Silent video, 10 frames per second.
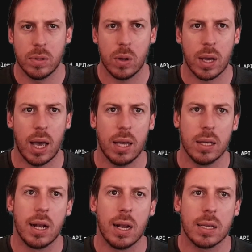okay
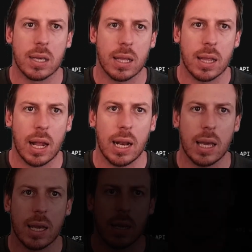let's get that
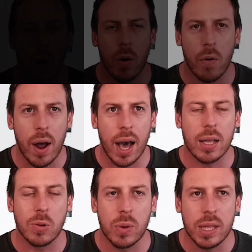link all
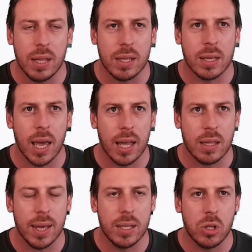right we did
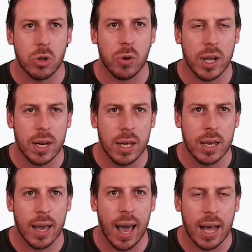get a training